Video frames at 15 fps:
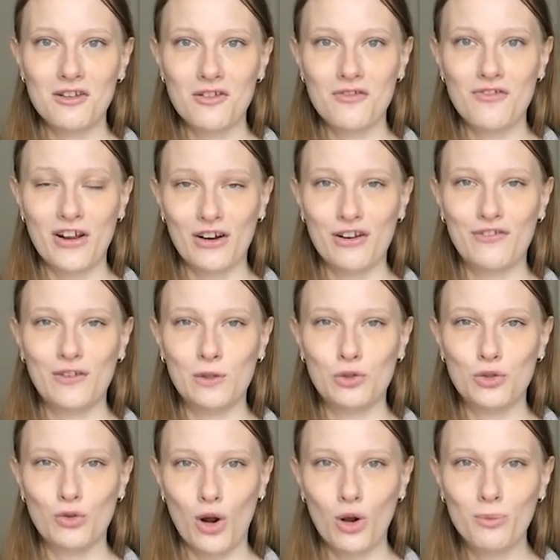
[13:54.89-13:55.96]
very few
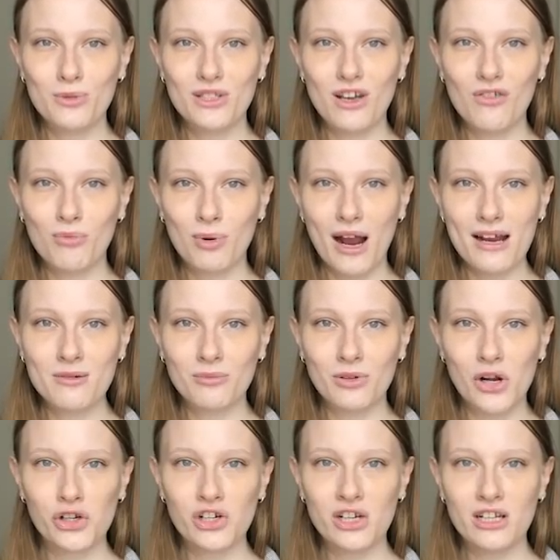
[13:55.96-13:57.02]
tropes of Pride and
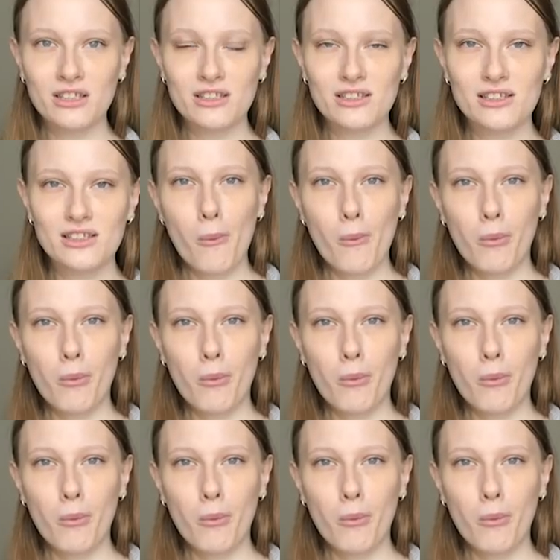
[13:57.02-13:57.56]
Prejudice,